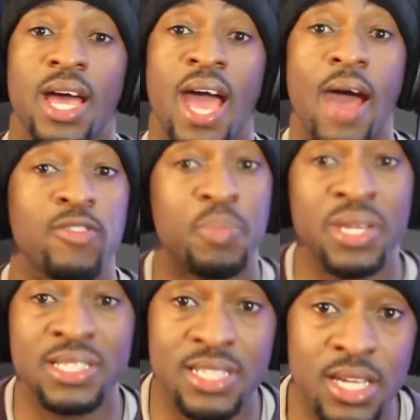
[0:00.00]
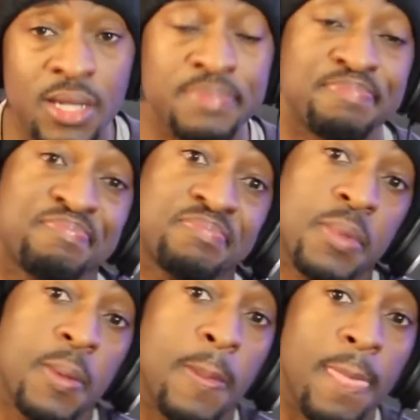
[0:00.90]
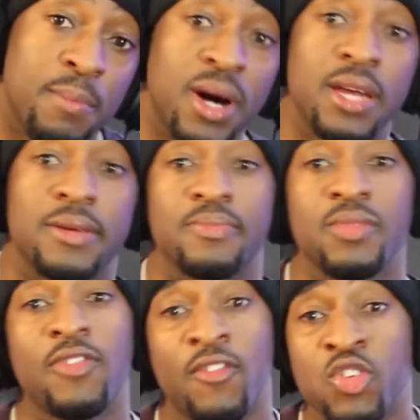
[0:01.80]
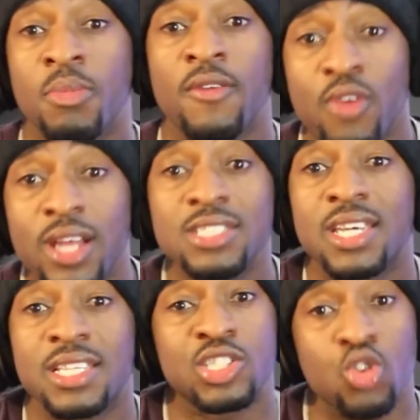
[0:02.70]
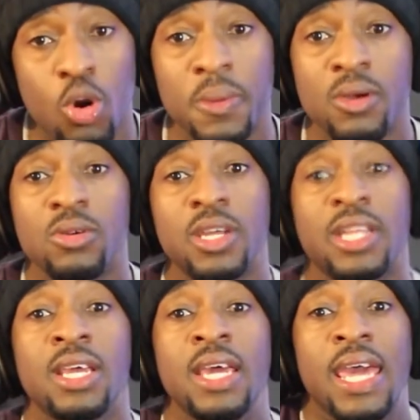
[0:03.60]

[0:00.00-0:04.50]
I have a PC, but if a few of my friends get the Scorpio and